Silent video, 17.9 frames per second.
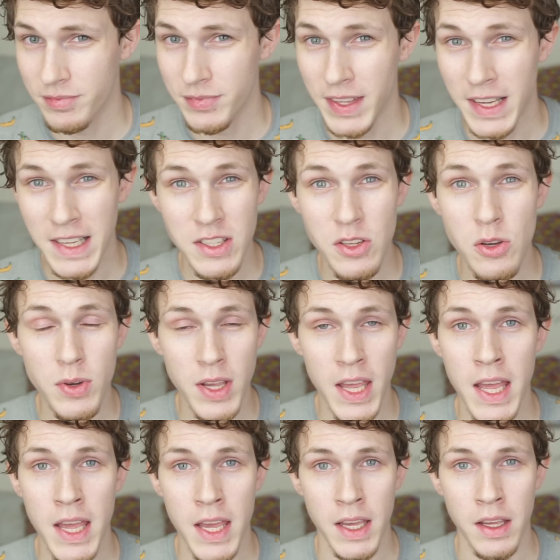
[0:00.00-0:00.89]
That's
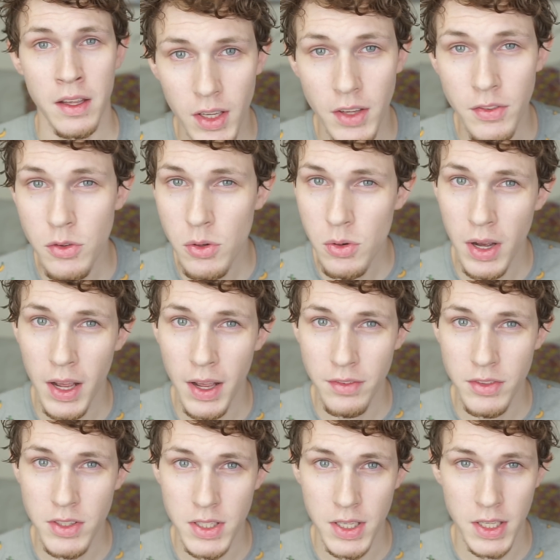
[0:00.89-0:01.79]
okay. If you
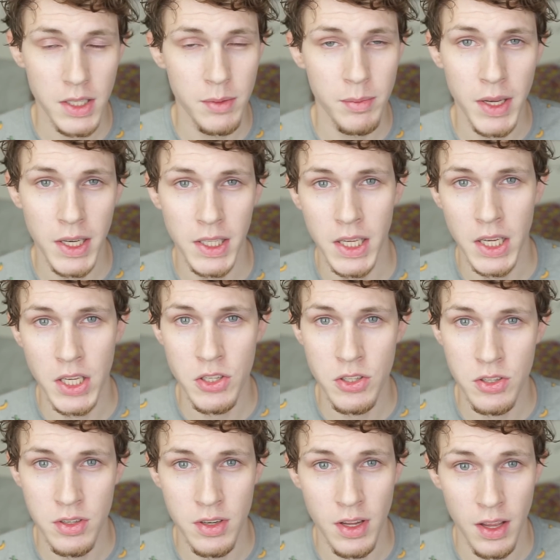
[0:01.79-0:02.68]
have to take a
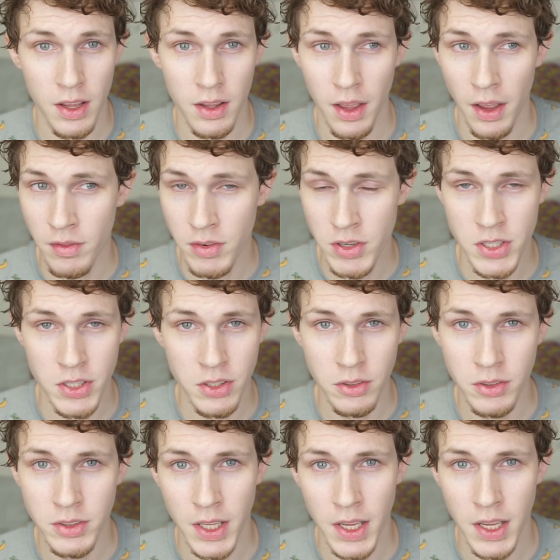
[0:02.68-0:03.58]
medication every
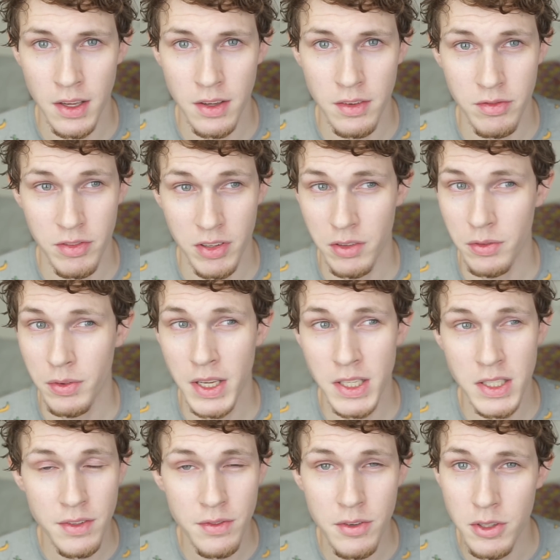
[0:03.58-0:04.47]
single day for the
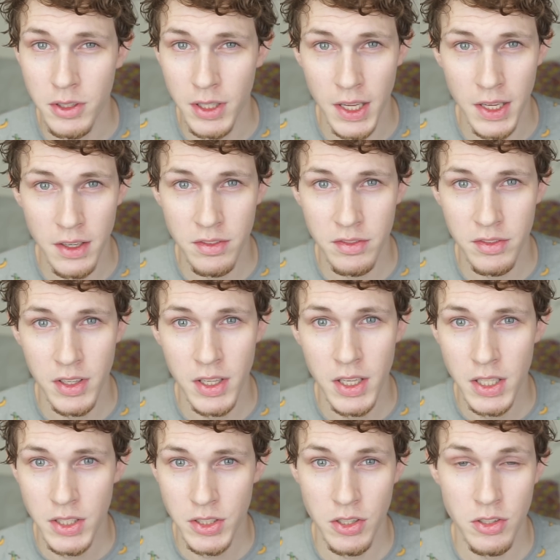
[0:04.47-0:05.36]
rest of your life,
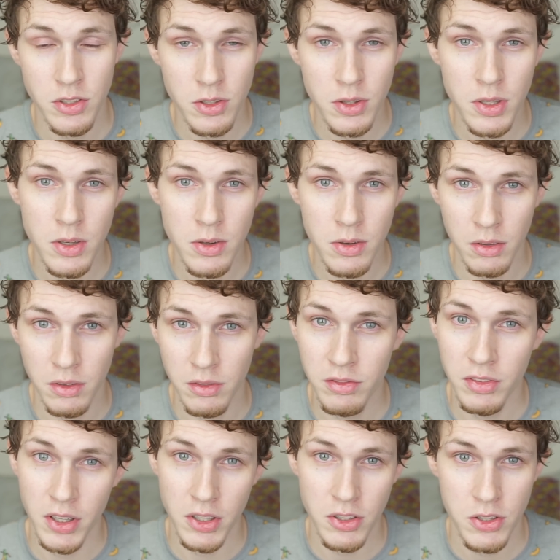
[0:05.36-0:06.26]
just so that you can
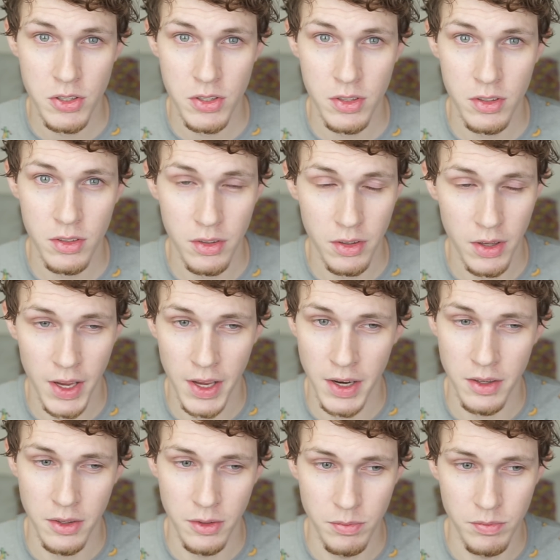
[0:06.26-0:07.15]
function
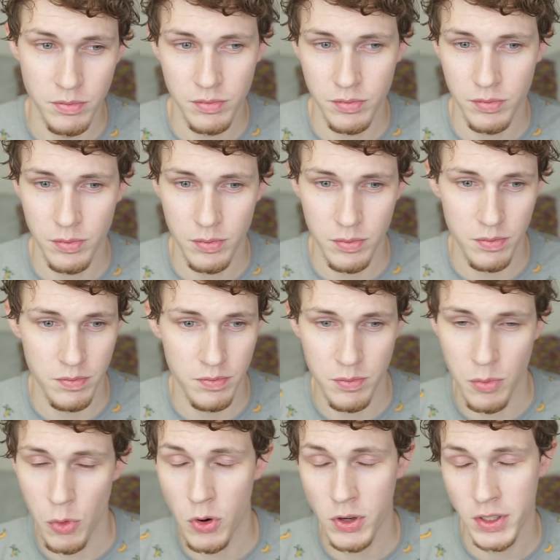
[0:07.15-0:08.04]
at a
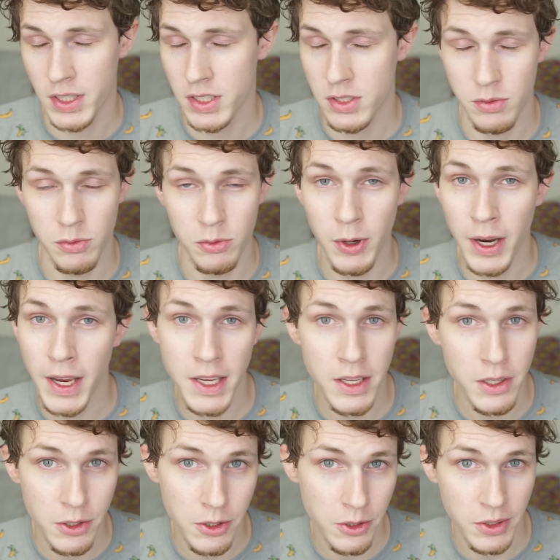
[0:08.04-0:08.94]
more or less
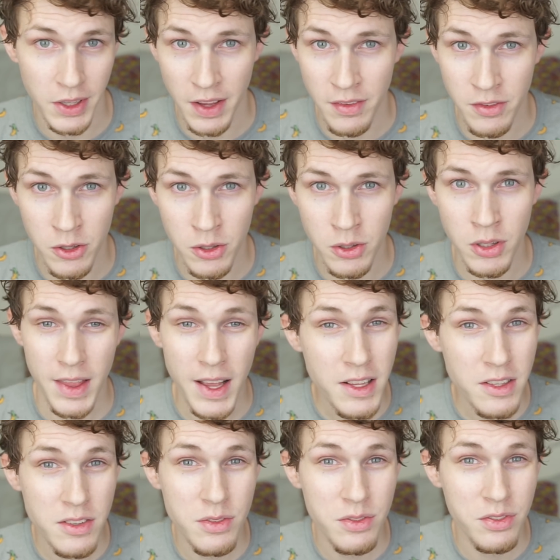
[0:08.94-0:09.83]
regular level,
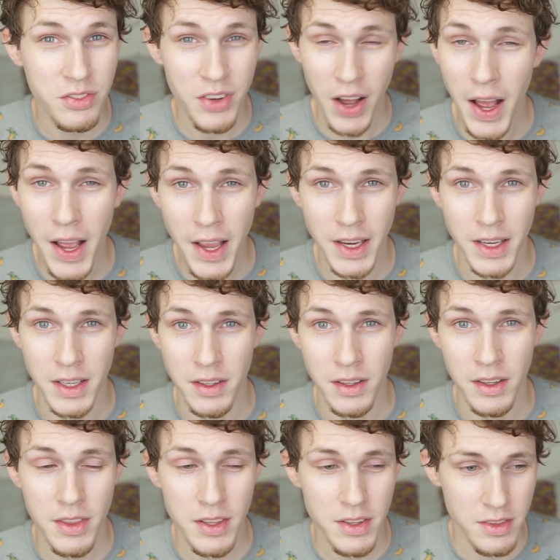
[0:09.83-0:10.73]
that's
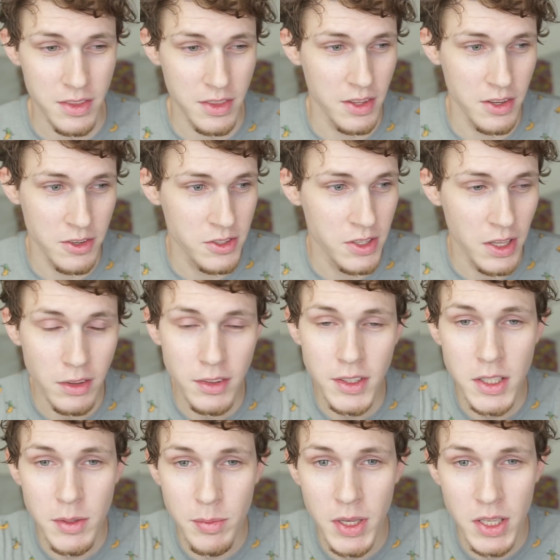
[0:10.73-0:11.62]
fine. There's
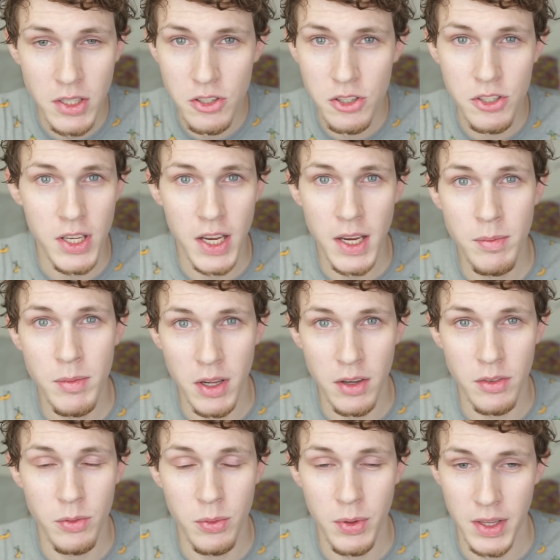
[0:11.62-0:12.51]
nothing to be ashamed
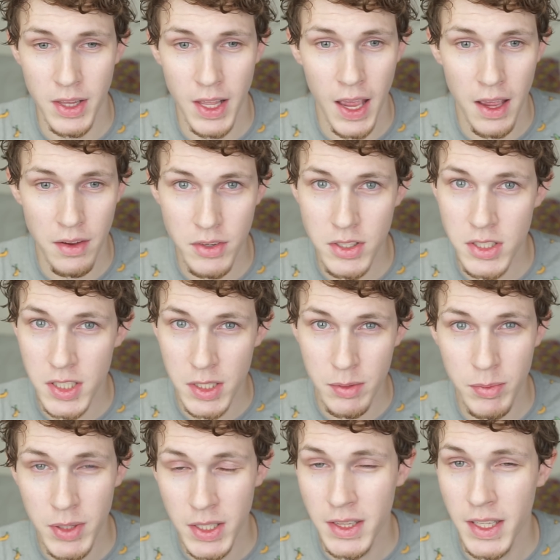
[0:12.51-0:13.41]
of with having
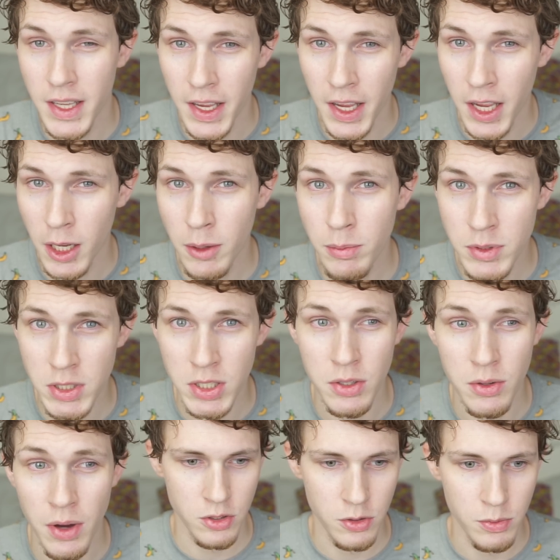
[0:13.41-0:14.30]
something that helps
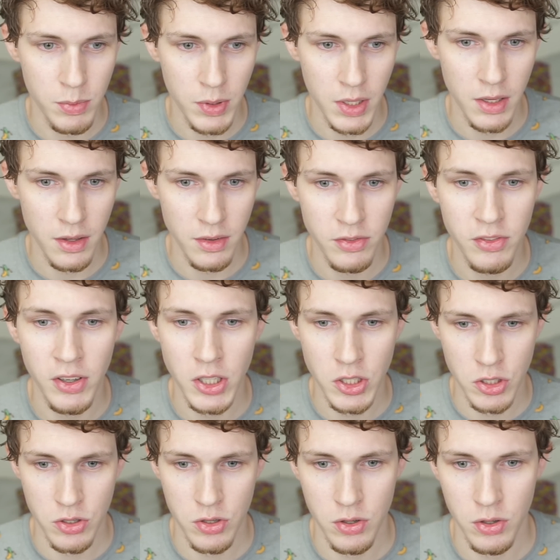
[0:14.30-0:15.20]
you to be
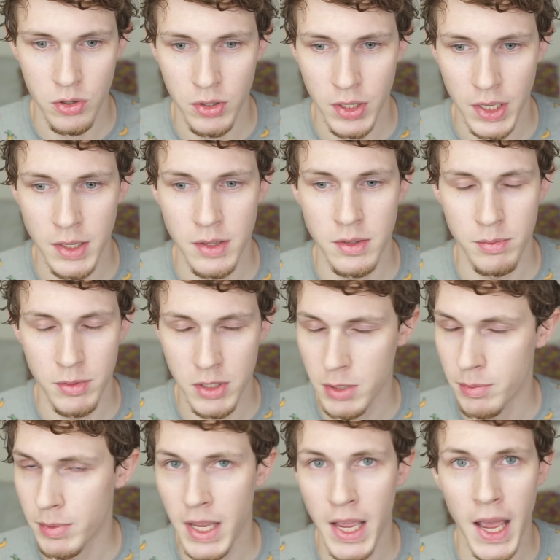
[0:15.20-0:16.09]
functional and
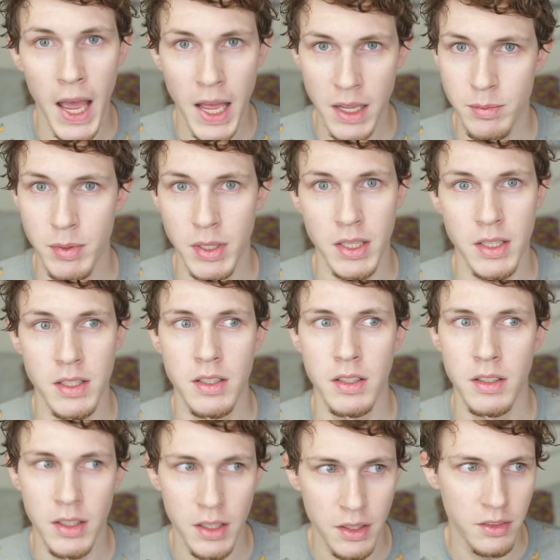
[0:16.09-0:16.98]
to be happy and
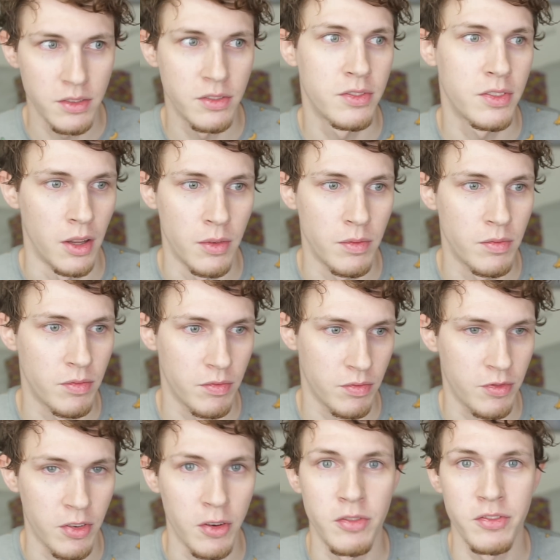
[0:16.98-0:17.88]
to live a
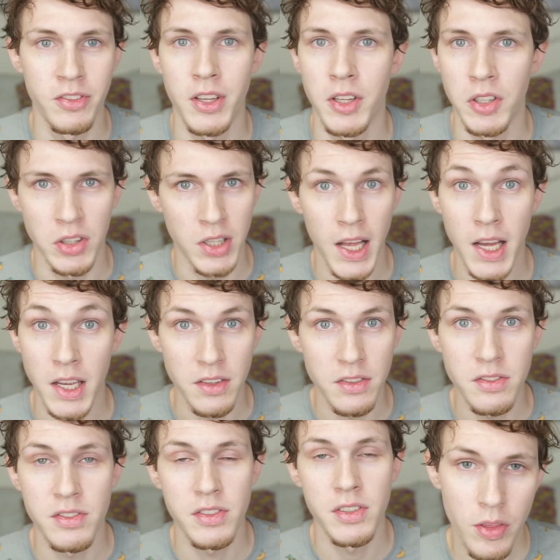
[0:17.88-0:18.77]
fulfilled life.